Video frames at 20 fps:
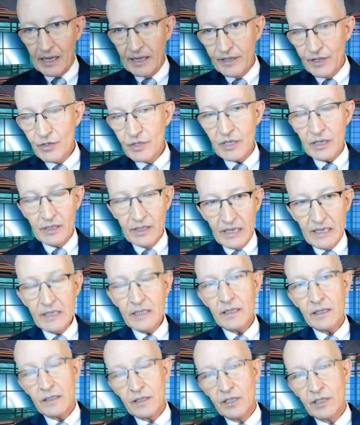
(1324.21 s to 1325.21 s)
I use
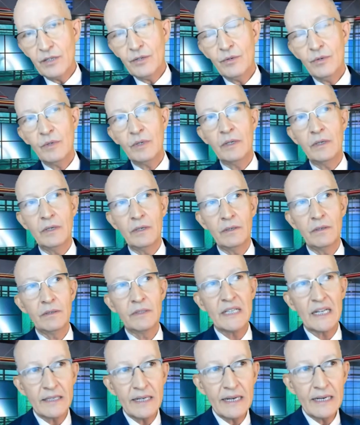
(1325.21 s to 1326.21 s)
these two
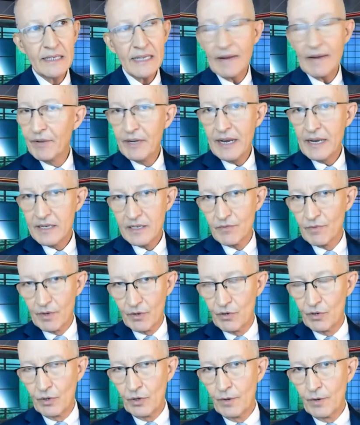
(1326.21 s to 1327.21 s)
techniques every day as a
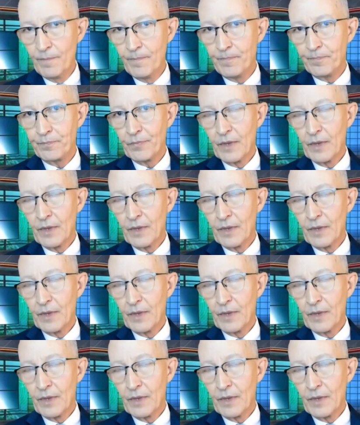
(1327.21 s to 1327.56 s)
recruiter.